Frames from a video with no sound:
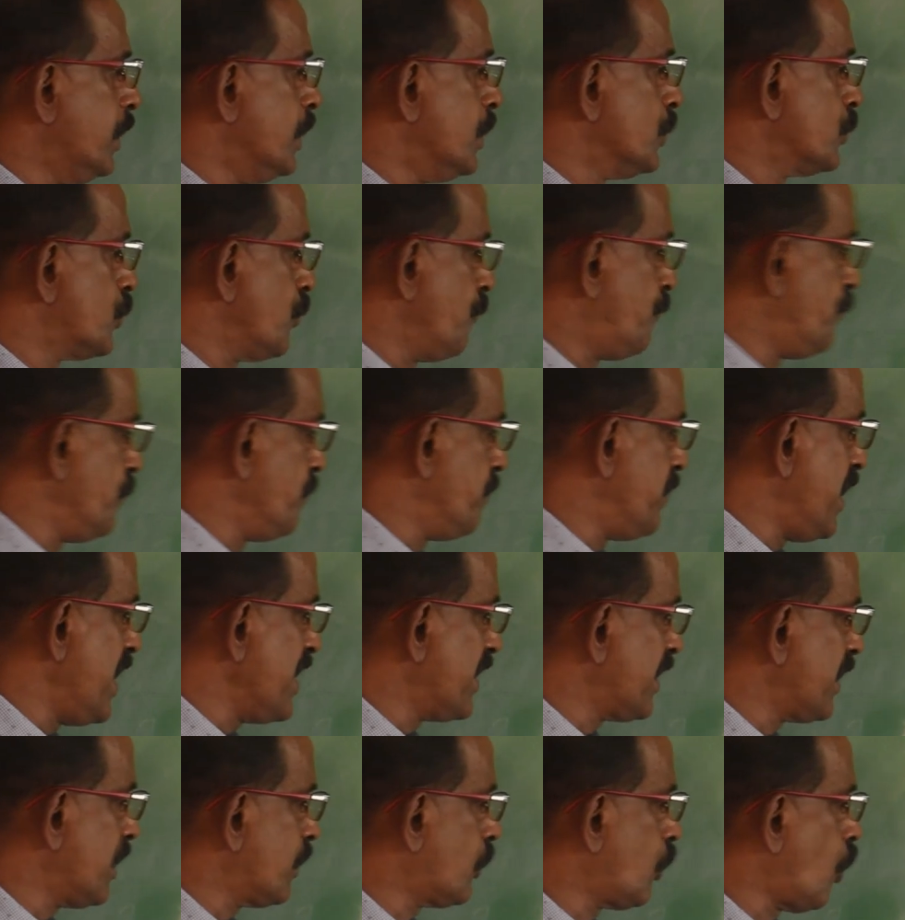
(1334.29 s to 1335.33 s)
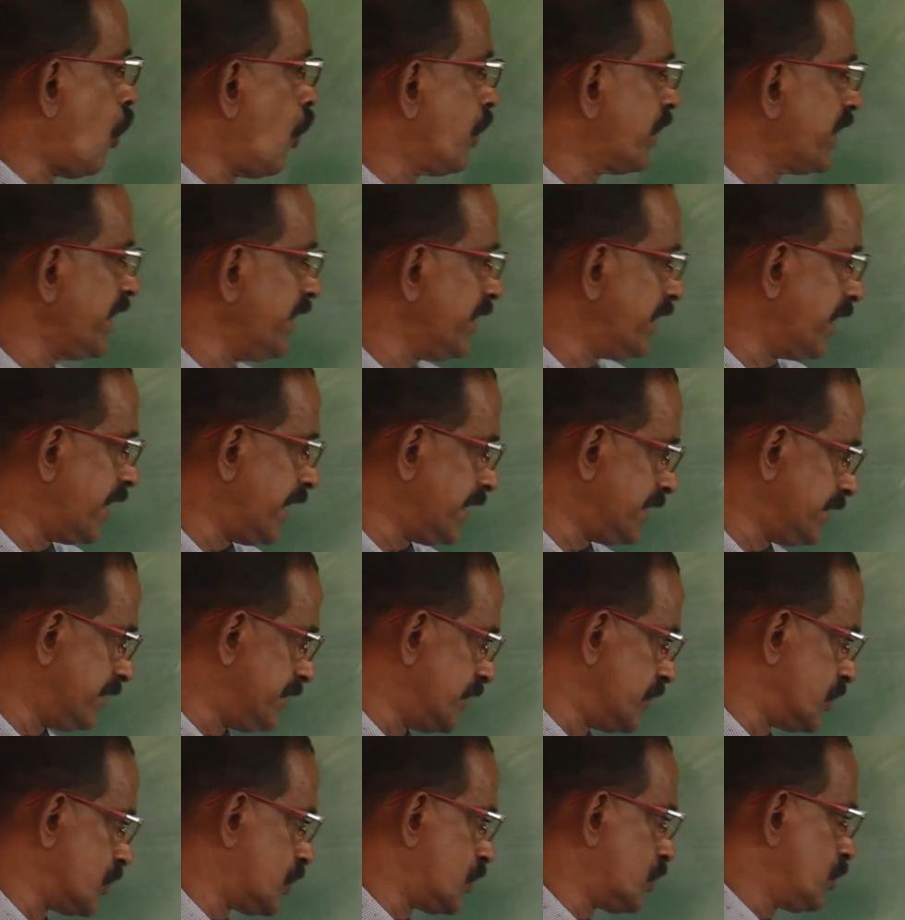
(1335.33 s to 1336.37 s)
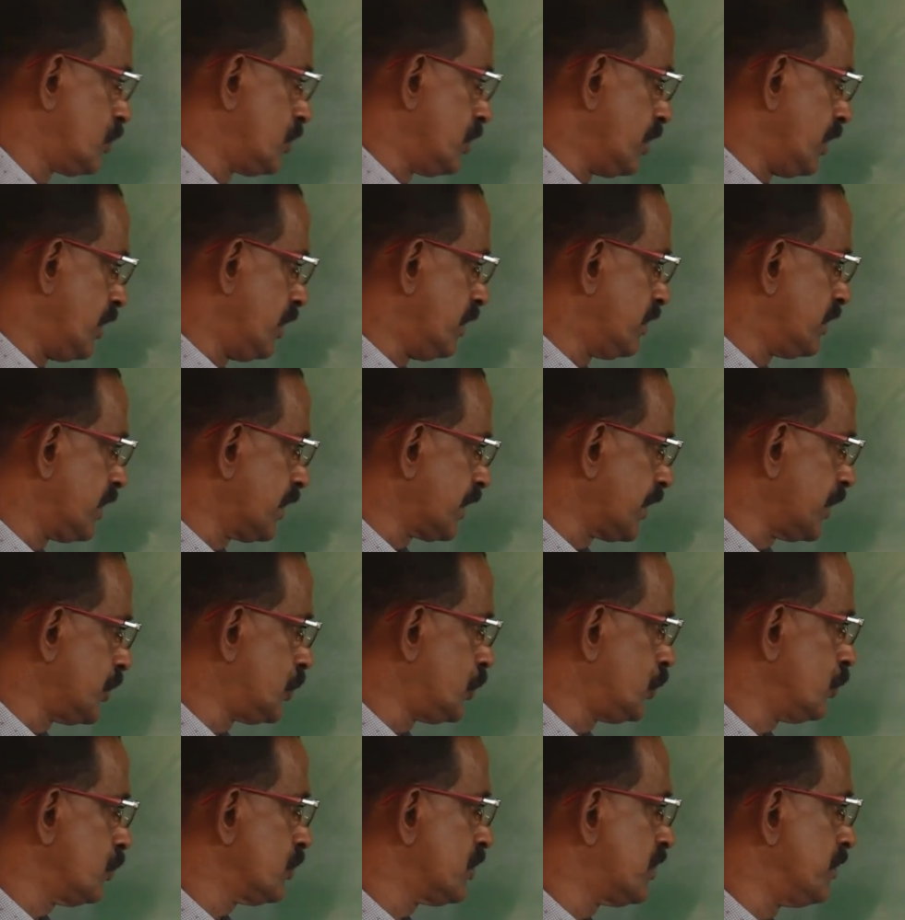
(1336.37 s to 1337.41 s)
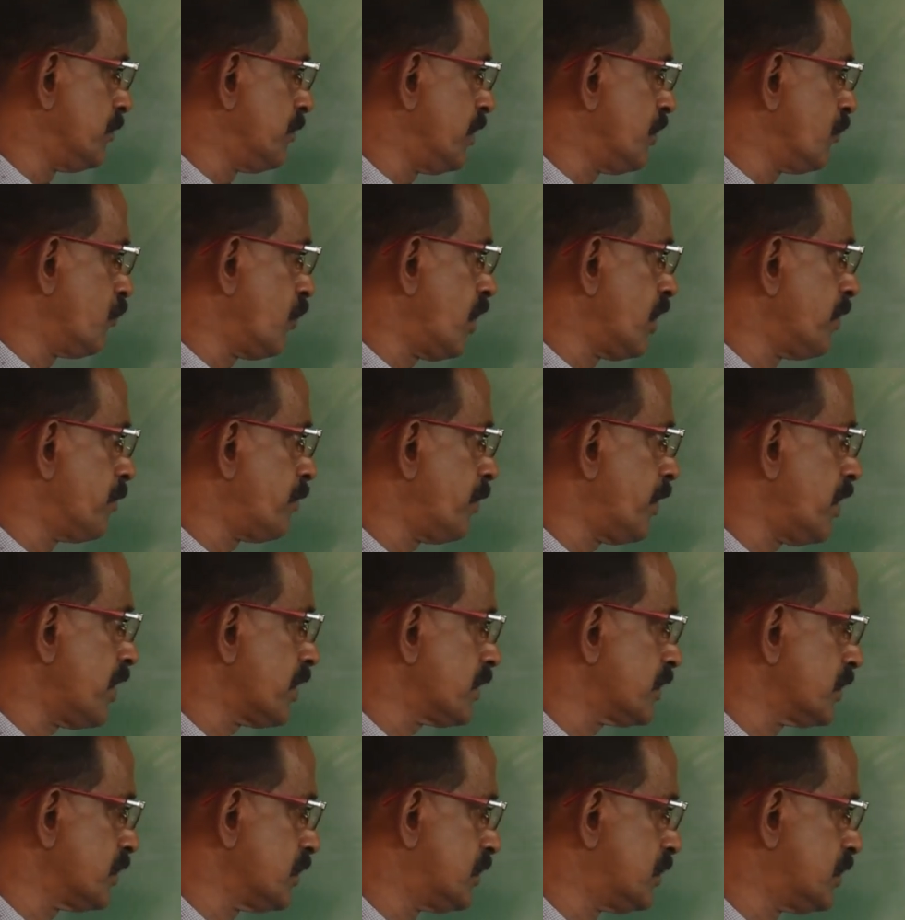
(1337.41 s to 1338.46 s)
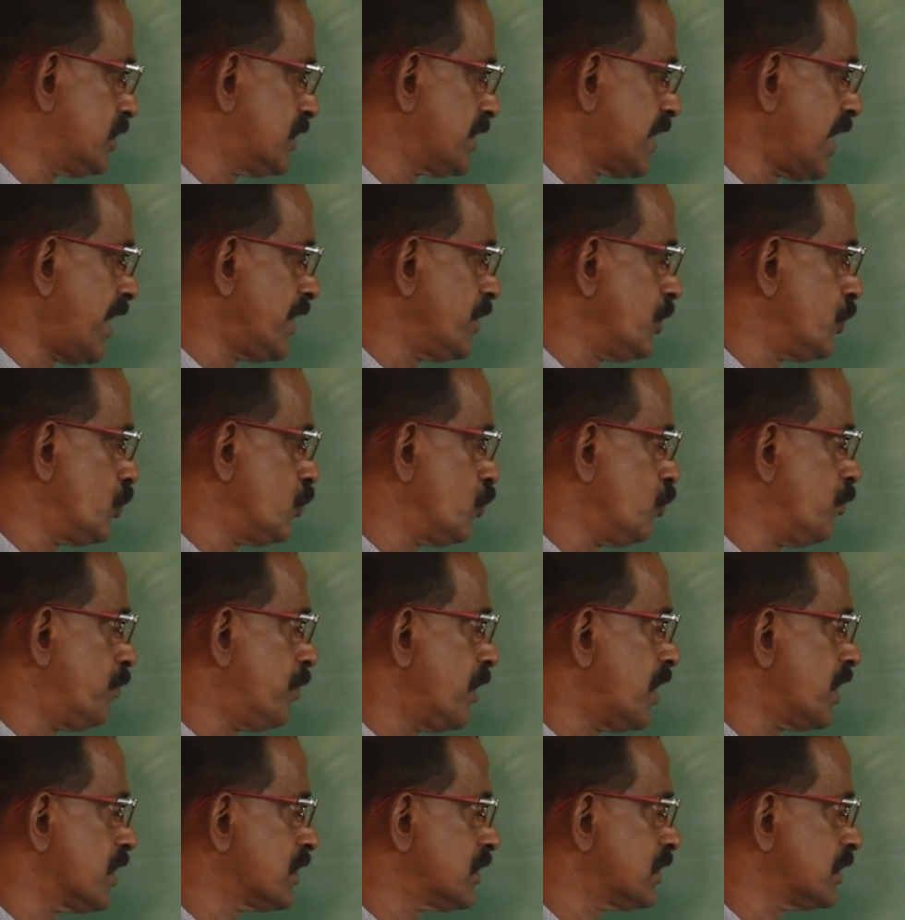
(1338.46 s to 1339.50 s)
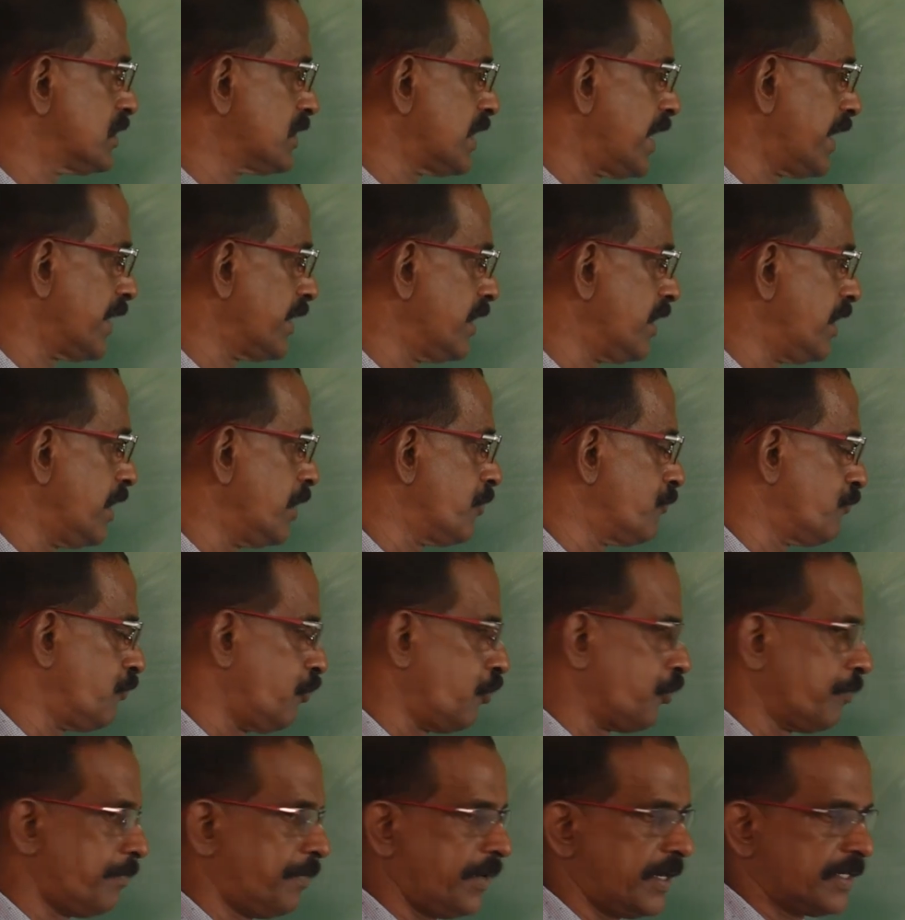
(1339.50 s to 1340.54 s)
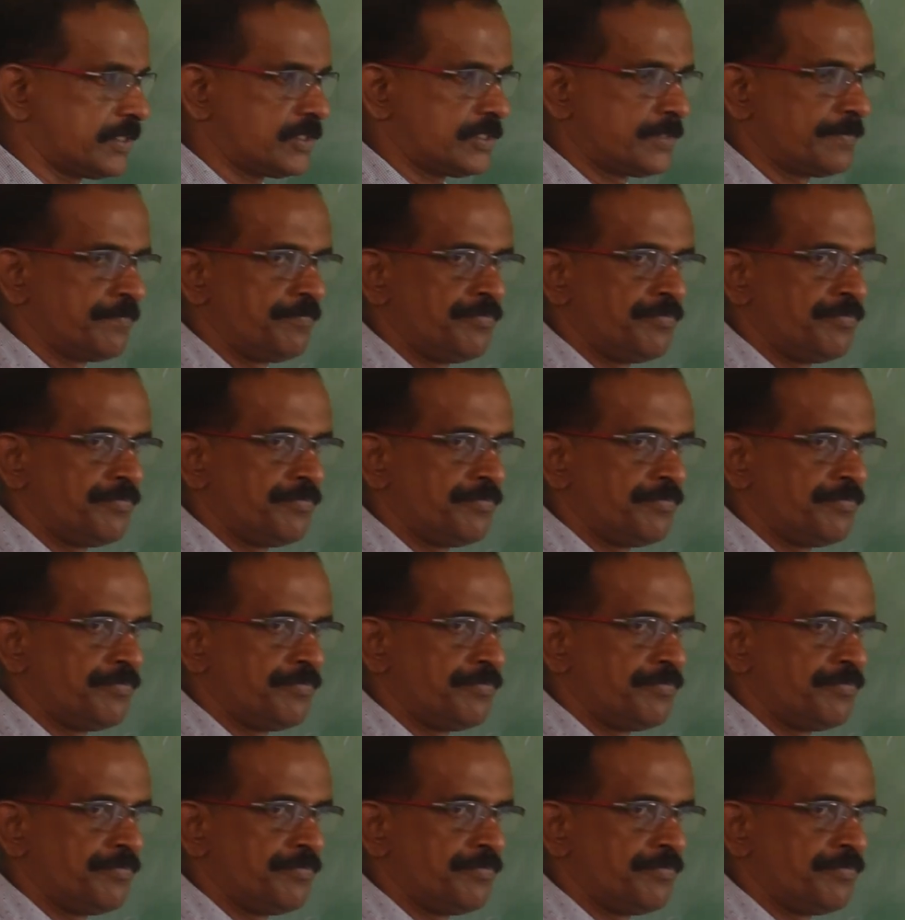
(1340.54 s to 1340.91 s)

So if you make a concrete like this in the ratio cement 1 part, sand 2 parts, aggregate 4 parts,